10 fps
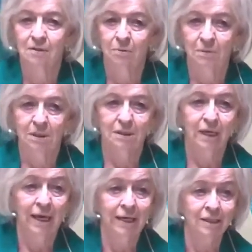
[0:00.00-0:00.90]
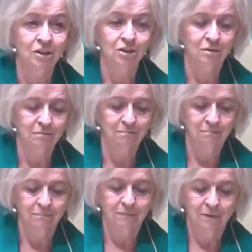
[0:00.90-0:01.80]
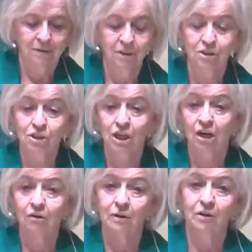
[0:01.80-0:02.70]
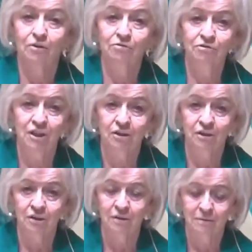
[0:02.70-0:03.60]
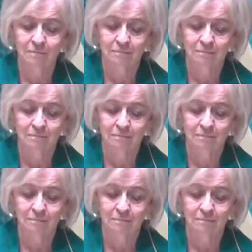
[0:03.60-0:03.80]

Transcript: to be engaged, to share in their fear.